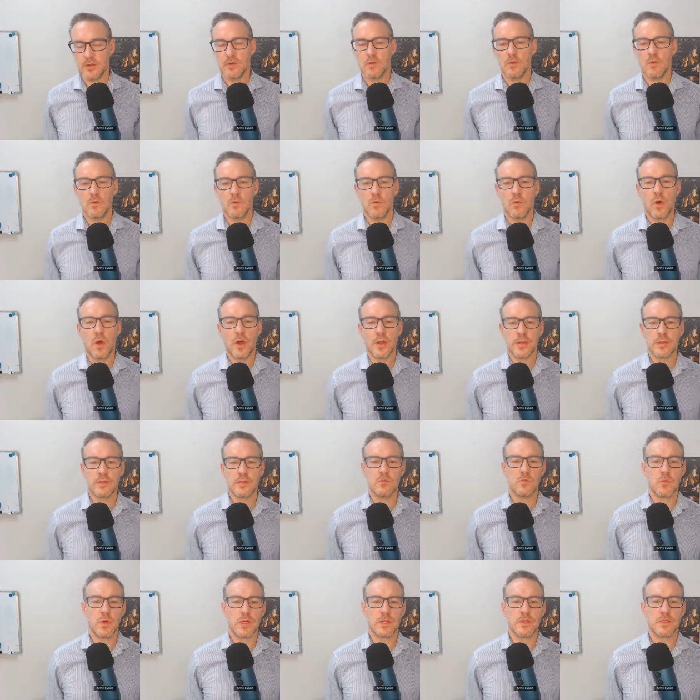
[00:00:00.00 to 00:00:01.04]
what
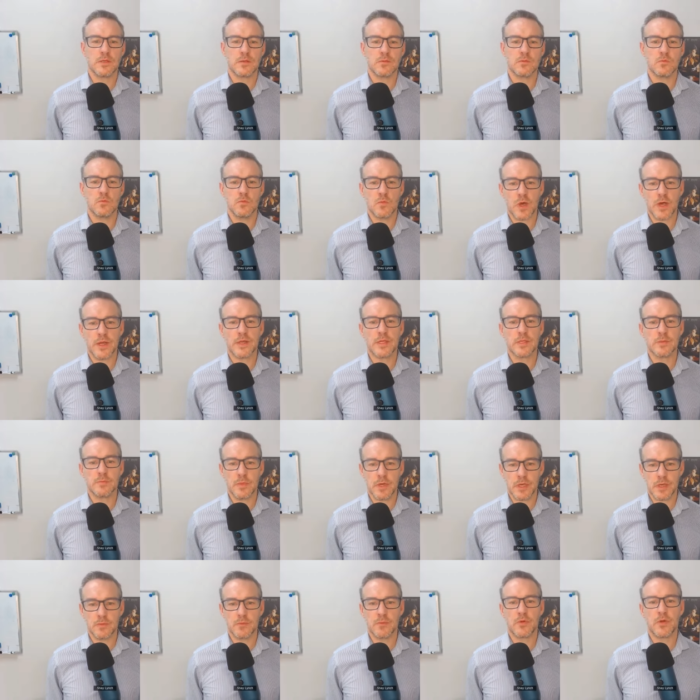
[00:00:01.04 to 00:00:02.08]
what's what is my
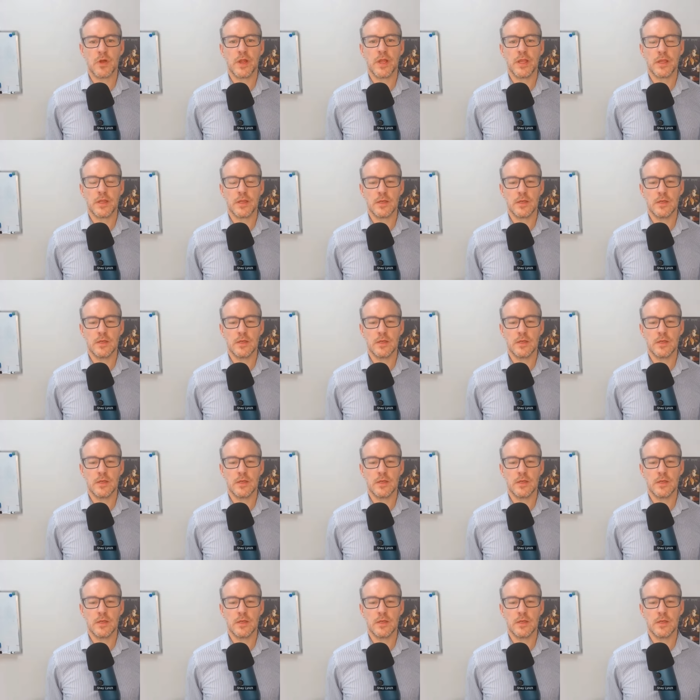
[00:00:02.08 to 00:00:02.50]
brain